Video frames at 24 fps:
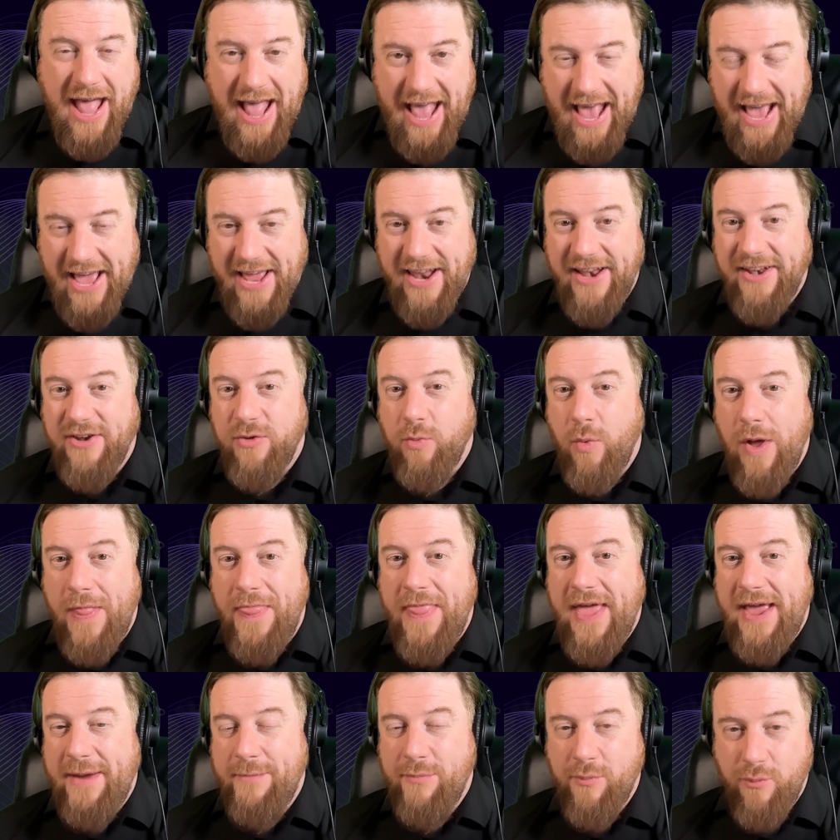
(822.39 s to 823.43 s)
And when
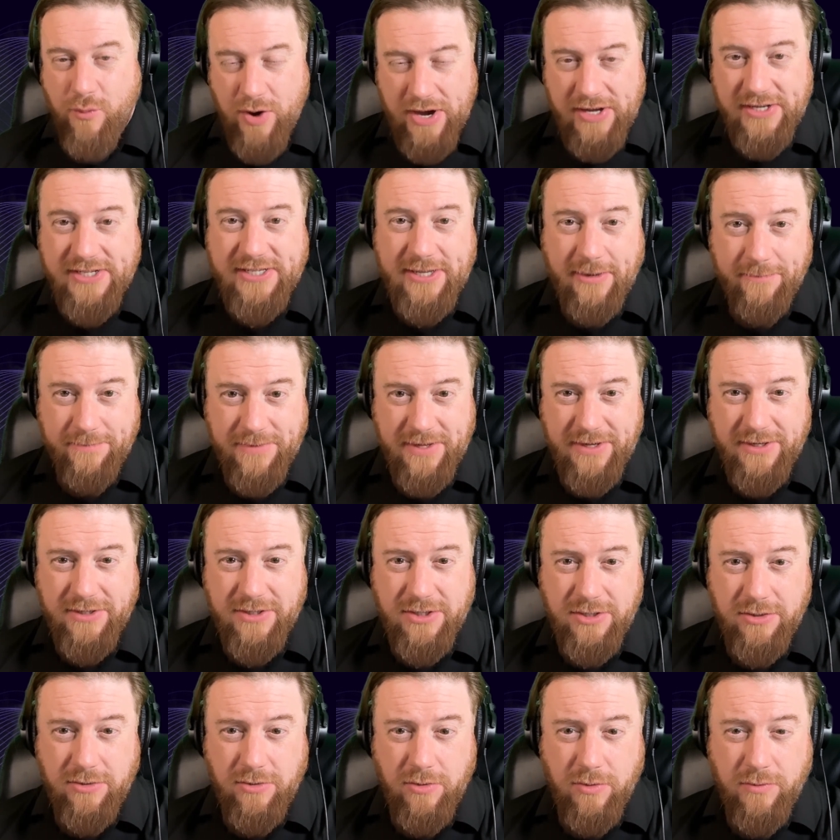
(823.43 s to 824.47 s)
they bring something
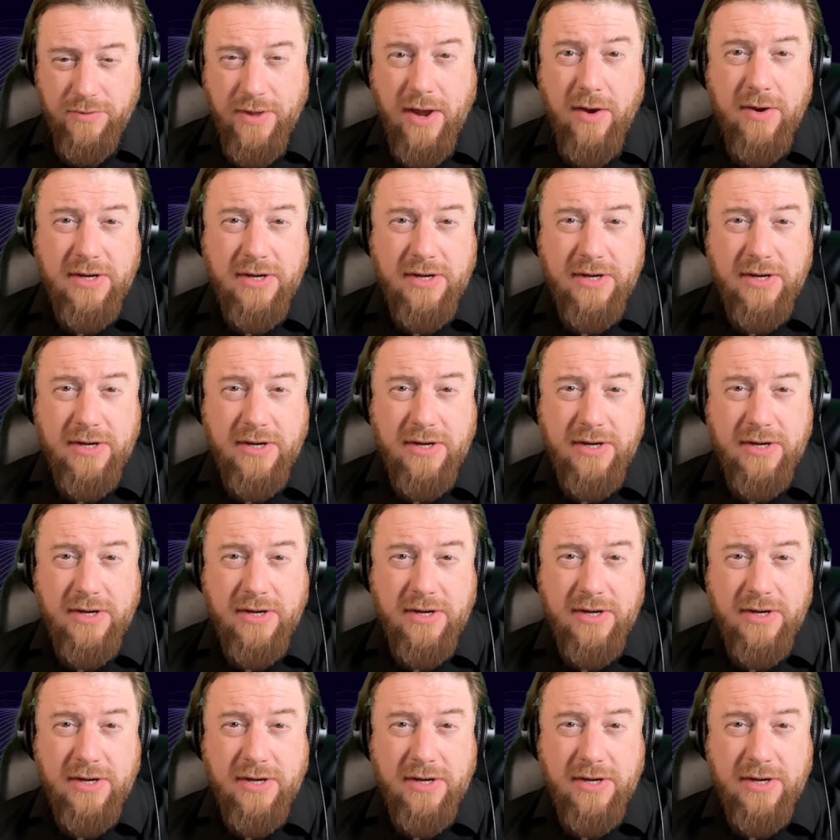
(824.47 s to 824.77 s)
to their